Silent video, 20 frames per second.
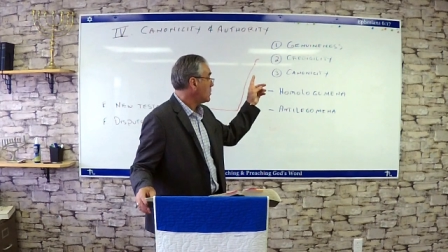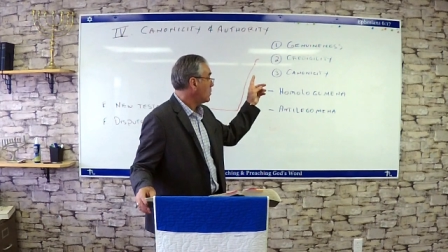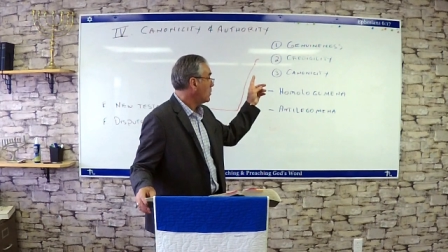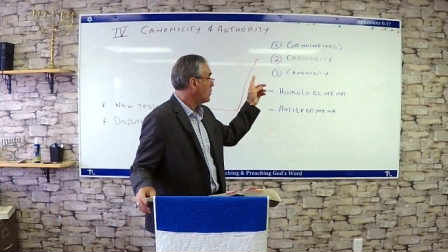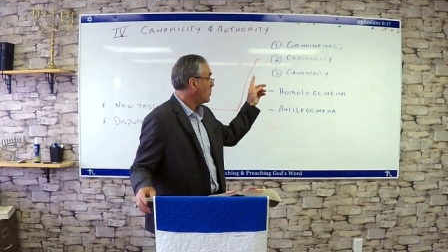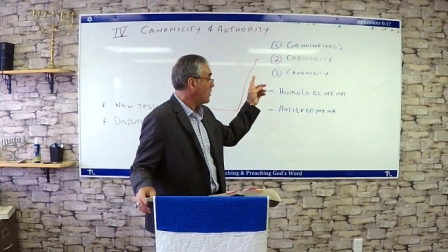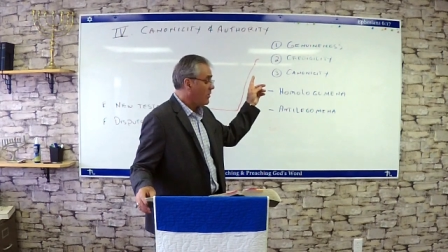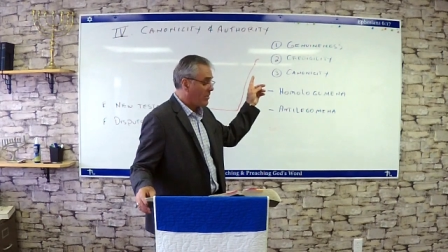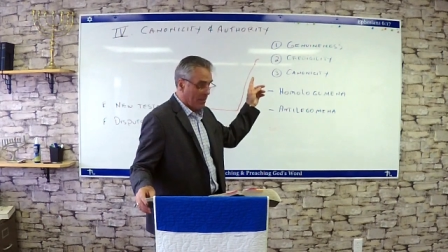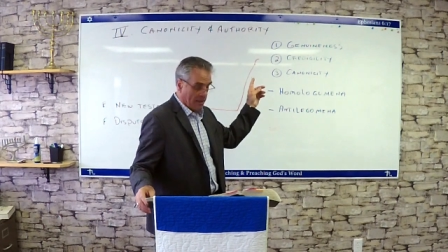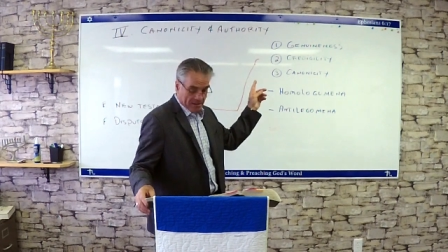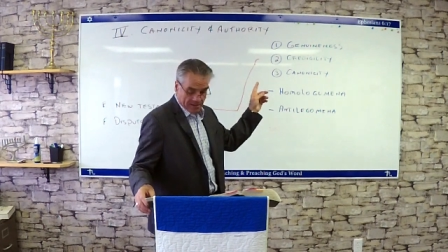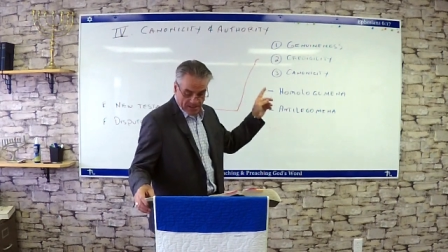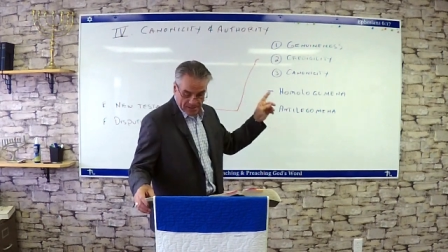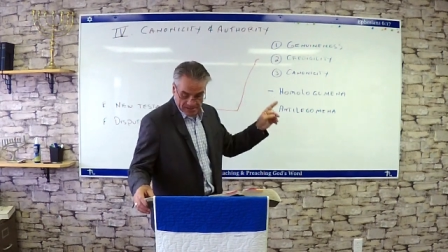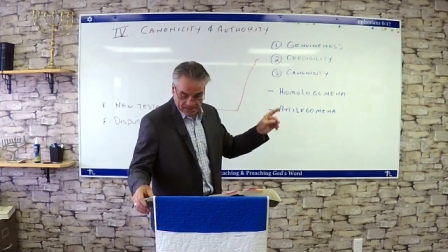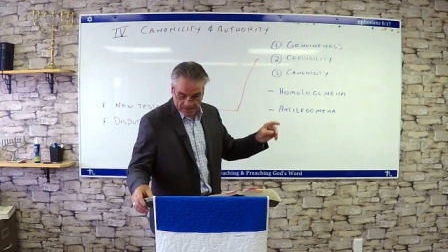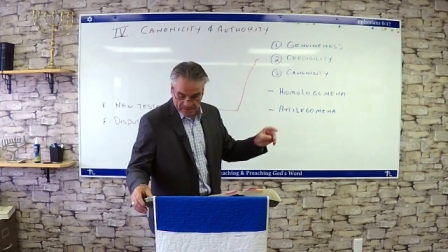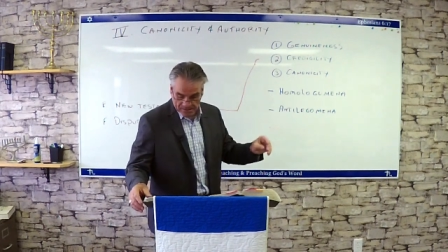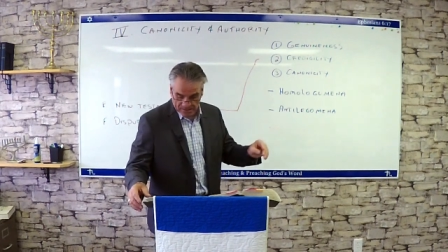or
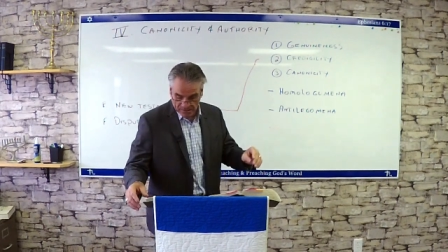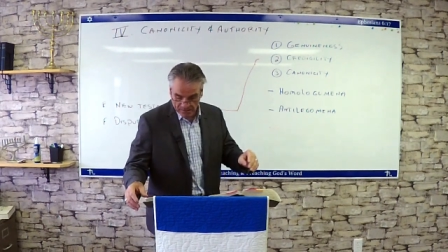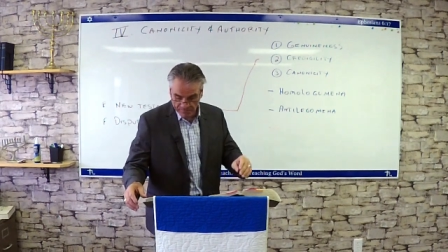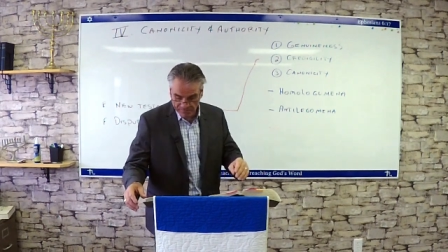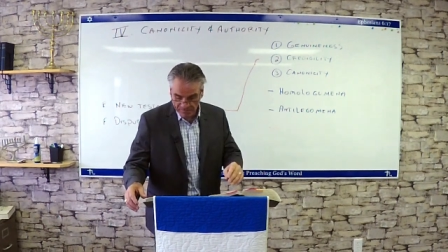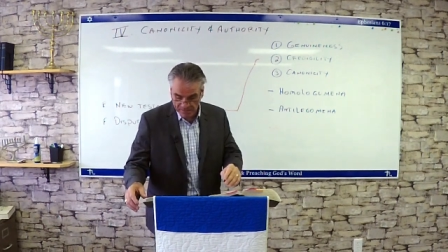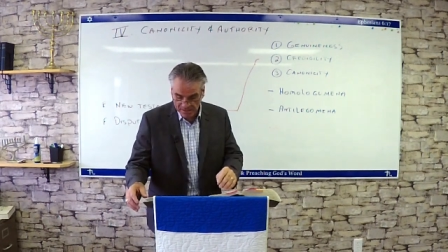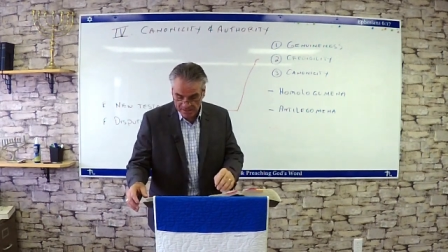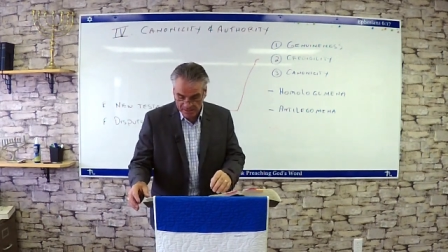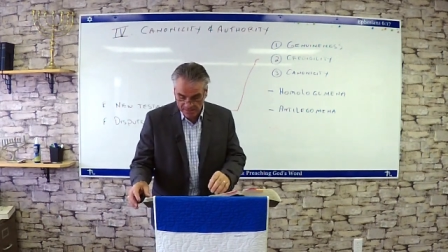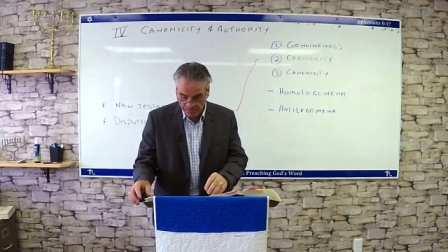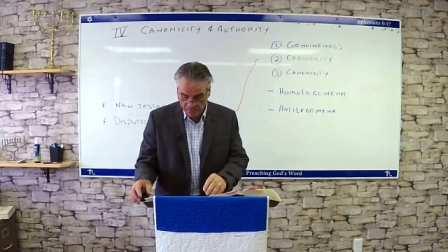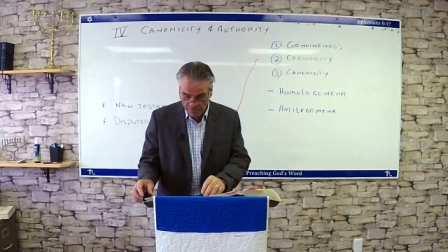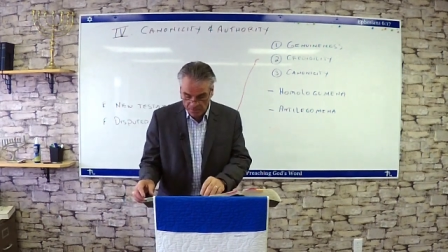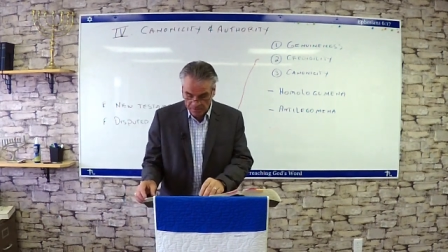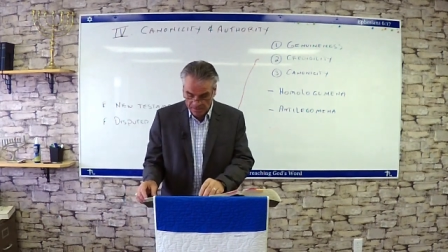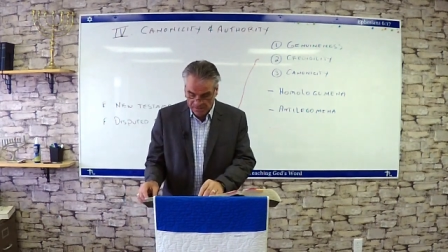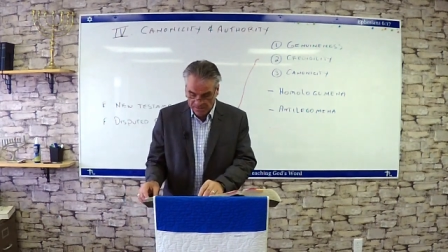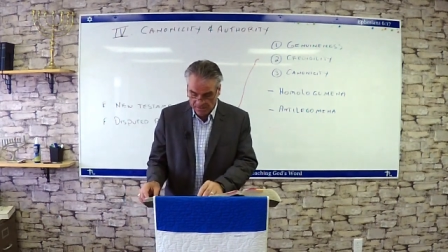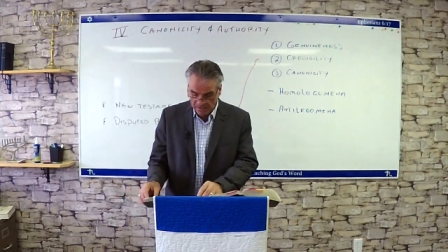authenticity of these
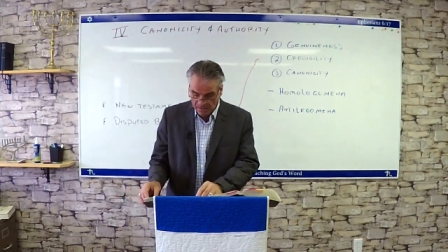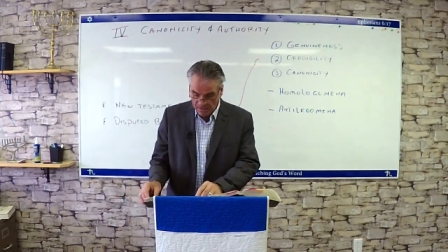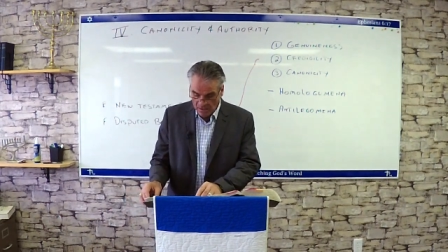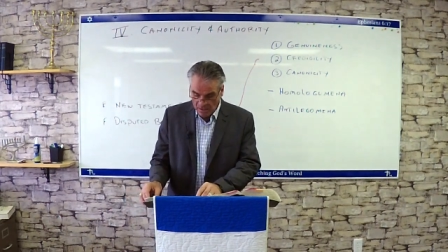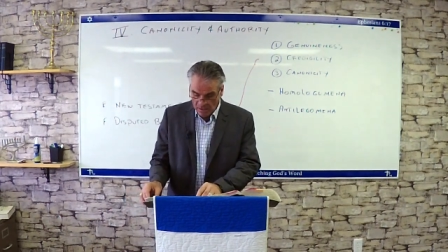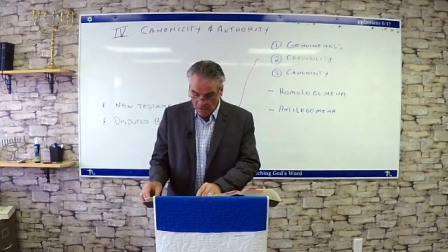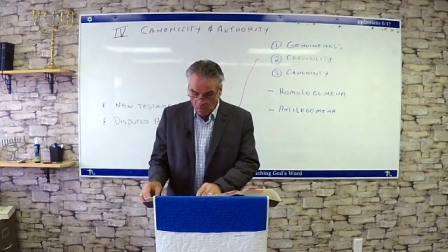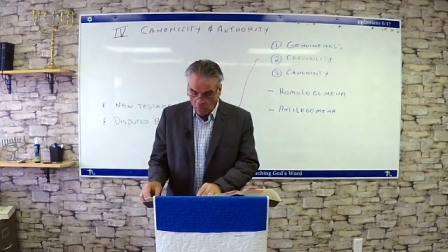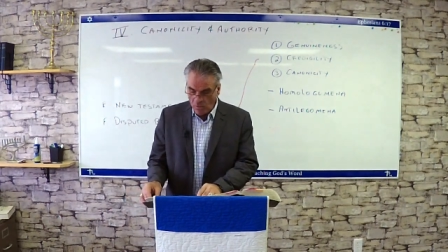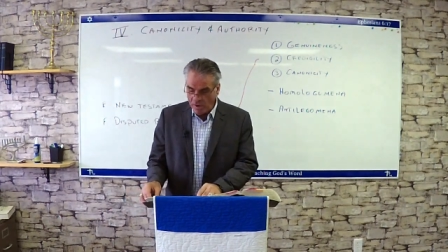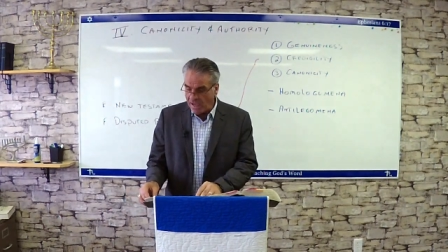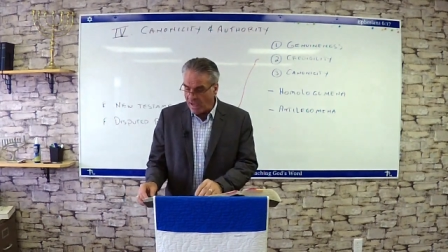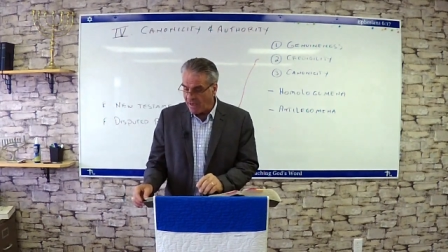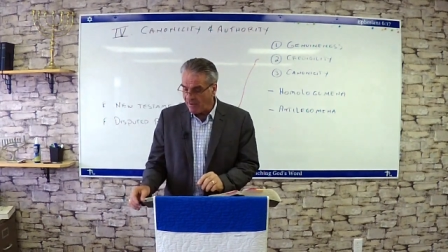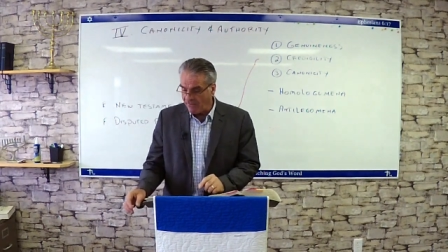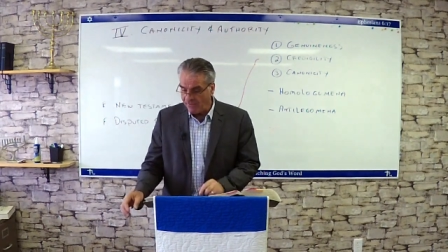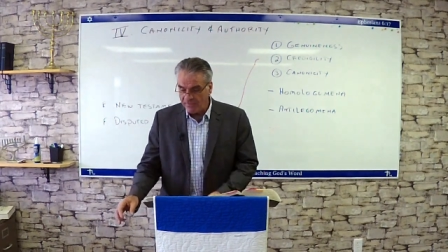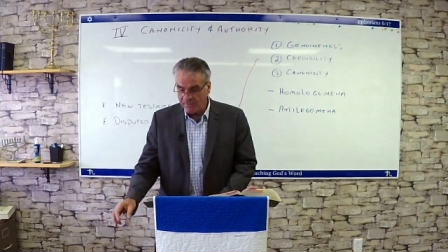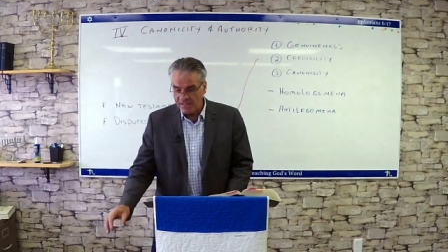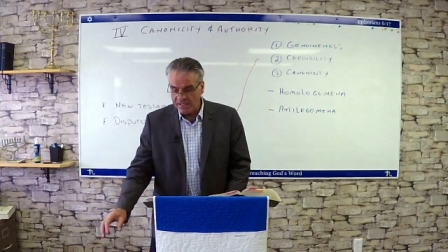books, we
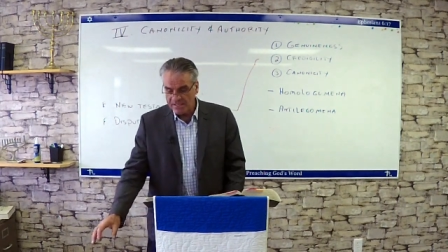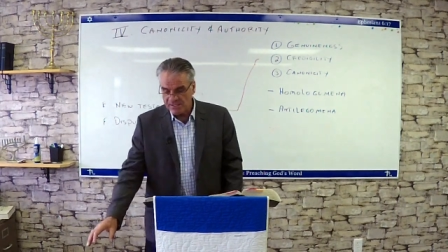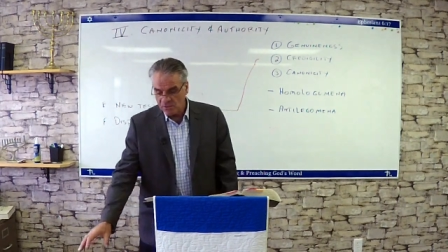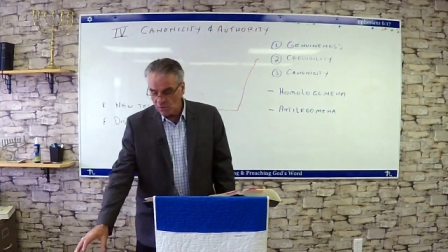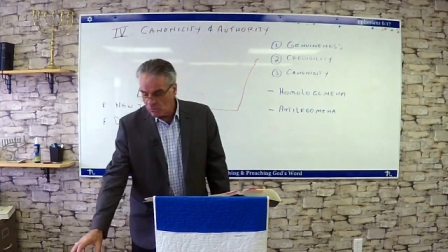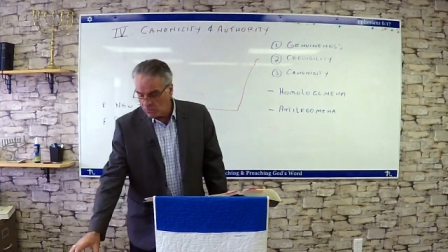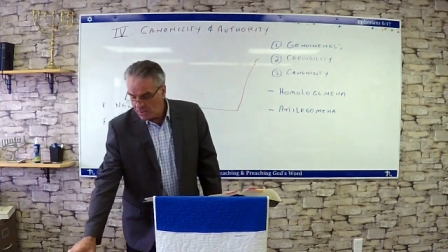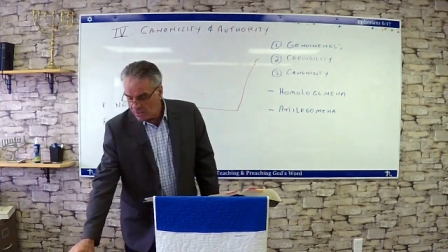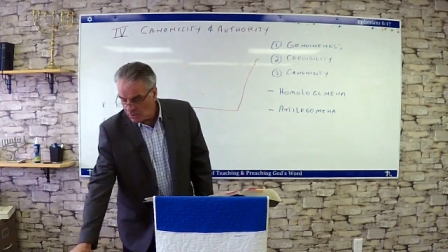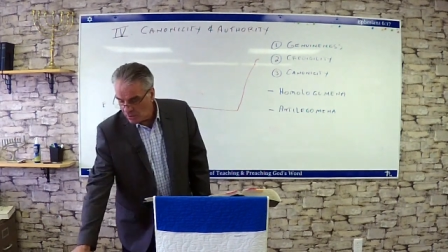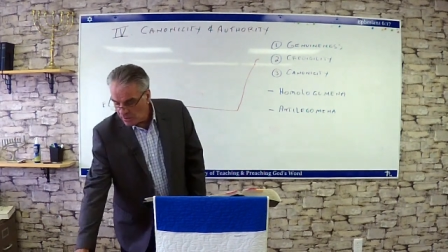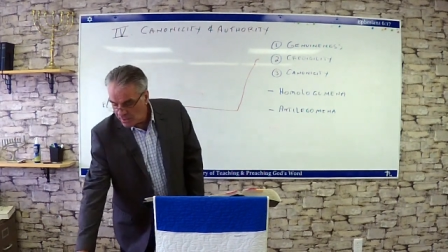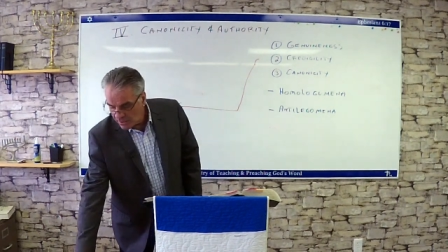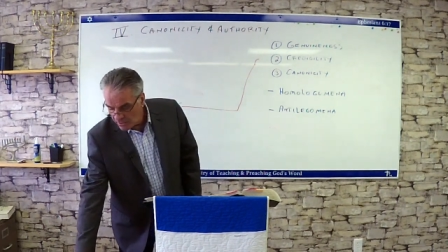have historical